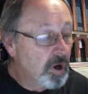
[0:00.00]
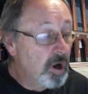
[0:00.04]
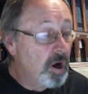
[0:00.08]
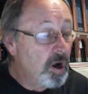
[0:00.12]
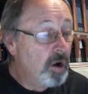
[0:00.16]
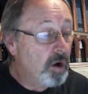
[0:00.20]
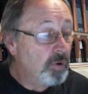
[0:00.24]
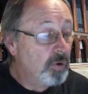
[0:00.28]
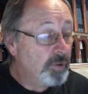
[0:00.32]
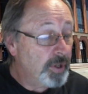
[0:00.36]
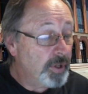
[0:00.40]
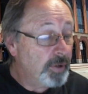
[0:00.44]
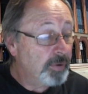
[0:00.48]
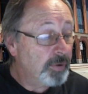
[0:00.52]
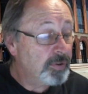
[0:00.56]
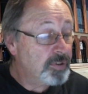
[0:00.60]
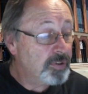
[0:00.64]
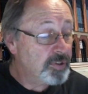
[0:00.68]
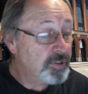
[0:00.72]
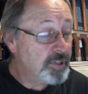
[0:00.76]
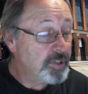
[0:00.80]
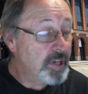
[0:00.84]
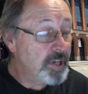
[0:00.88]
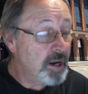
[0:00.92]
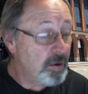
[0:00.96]
oh, then
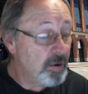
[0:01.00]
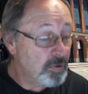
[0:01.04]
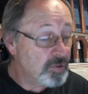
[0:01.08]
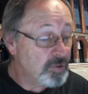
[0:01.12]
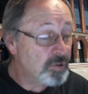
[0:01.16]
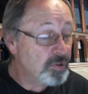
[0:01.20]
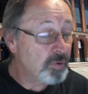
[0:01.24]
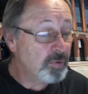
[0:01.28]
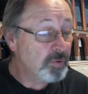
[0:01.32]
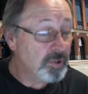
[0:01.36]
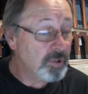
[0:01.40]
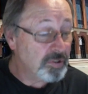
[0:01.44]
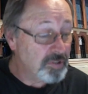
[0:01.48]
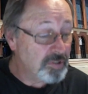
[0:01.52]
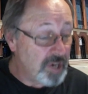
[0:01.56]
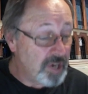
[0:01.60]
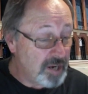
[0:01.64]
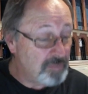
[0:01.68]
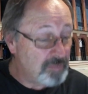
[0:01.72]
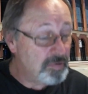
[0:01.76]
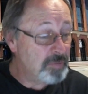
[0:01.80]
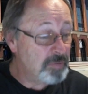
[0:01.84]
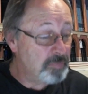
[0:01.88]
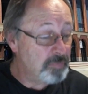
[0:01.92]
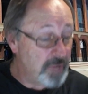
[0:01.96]
it's the Arizona
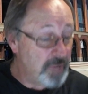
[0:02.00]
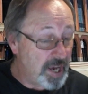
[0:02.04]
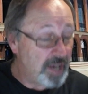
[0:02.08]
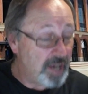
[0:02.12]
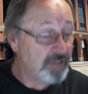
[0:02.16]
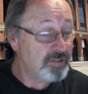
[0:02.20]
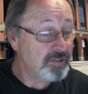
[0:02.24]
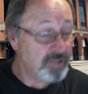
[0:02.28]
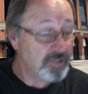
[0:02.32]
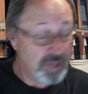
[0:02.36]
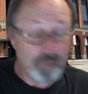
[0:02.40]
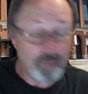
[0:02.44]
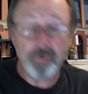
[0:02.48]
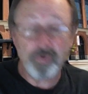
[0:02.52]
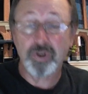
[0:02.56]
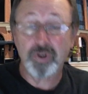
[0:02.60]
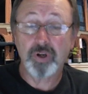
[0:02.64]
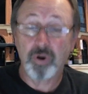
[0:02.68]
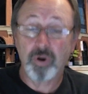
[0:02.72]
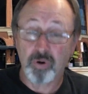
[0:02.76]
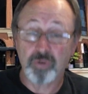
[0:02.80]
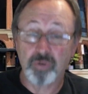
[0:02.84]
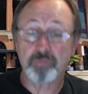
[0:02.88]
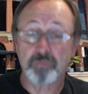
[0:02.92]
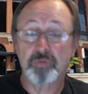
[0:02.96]
Diamondbacks that would
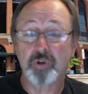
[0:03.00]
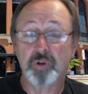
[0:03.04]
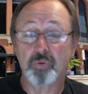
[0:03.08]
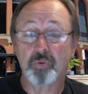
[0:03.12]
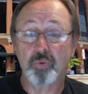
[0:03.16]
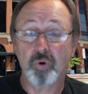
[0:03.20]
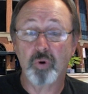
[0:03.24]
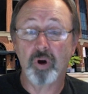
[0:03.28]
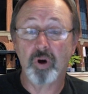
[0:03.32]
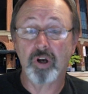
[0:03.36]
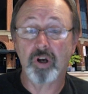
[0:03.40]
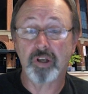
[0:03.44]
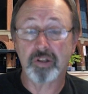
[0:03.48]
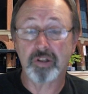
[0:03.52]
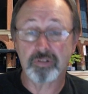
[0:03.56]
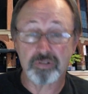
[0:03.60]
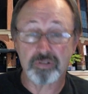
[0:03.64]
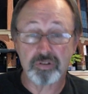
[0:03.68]
go to Milwaukee.